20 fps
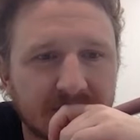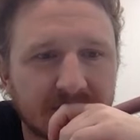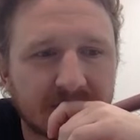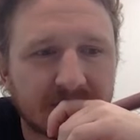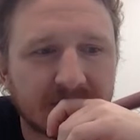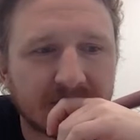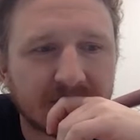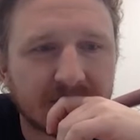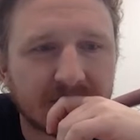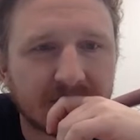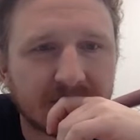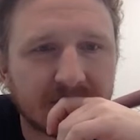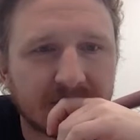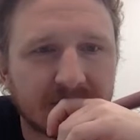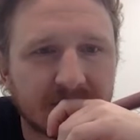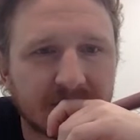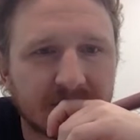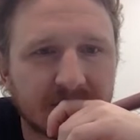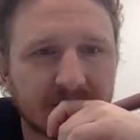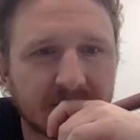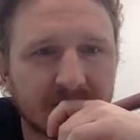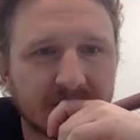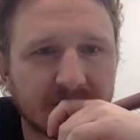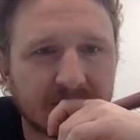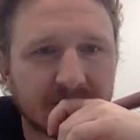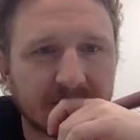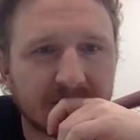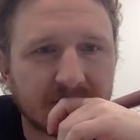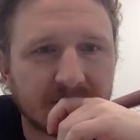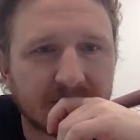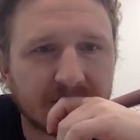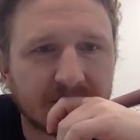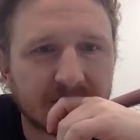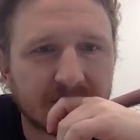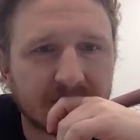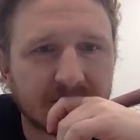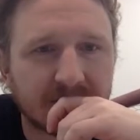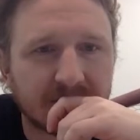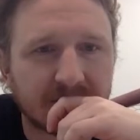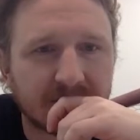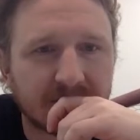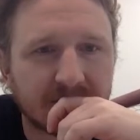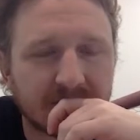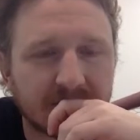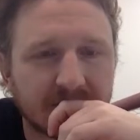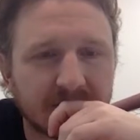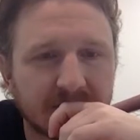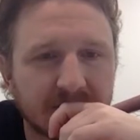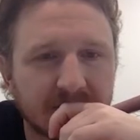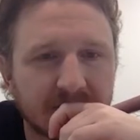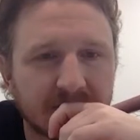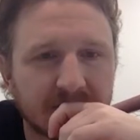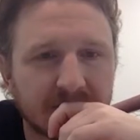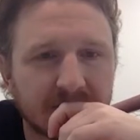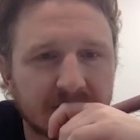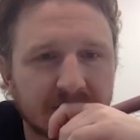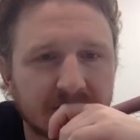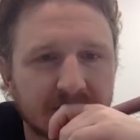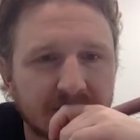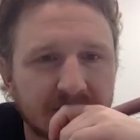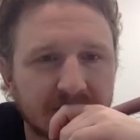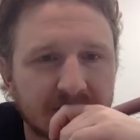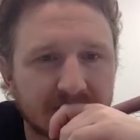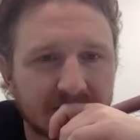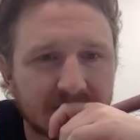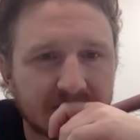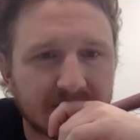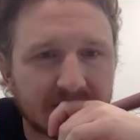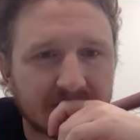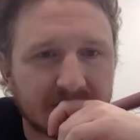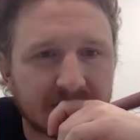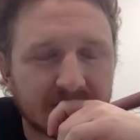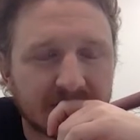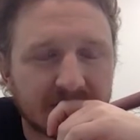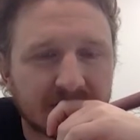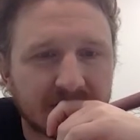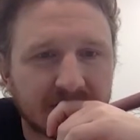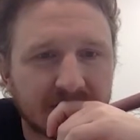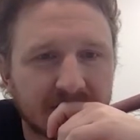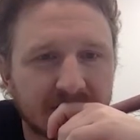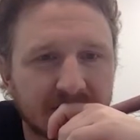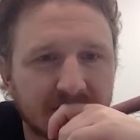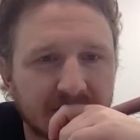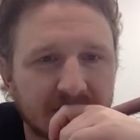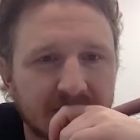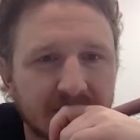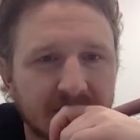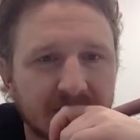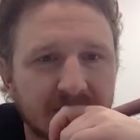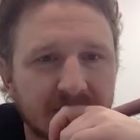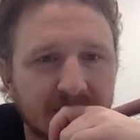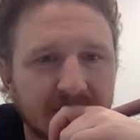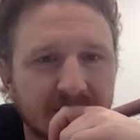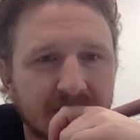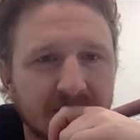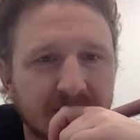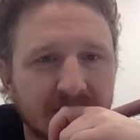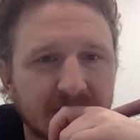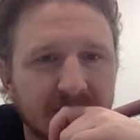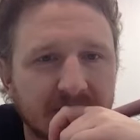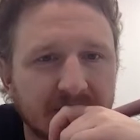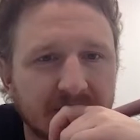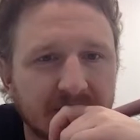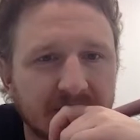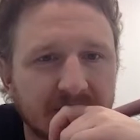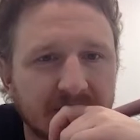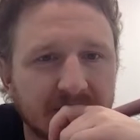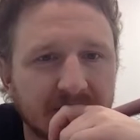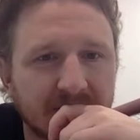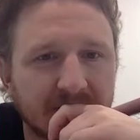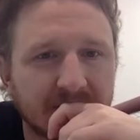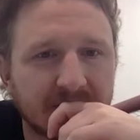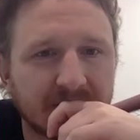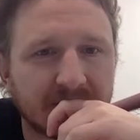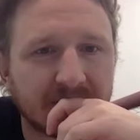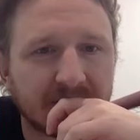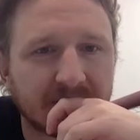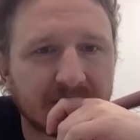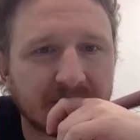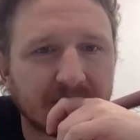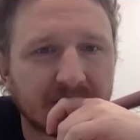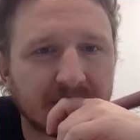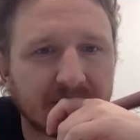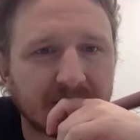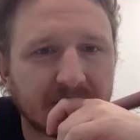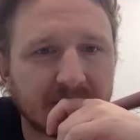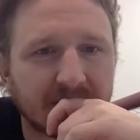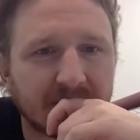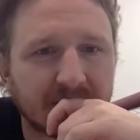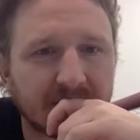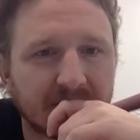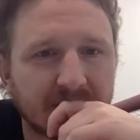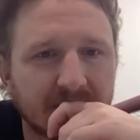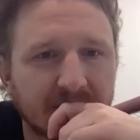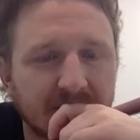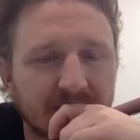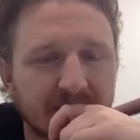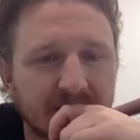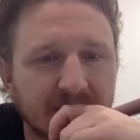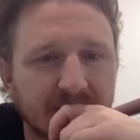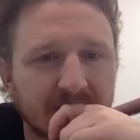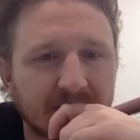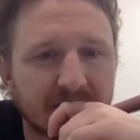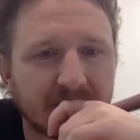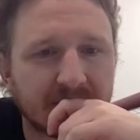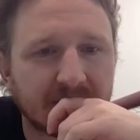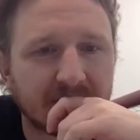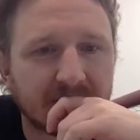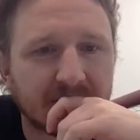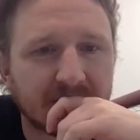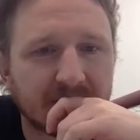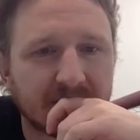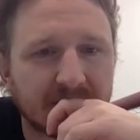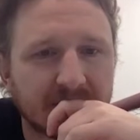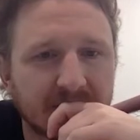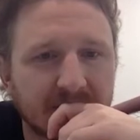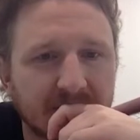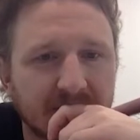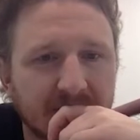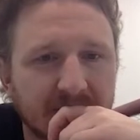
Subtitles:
No words are spoken by the person on screen.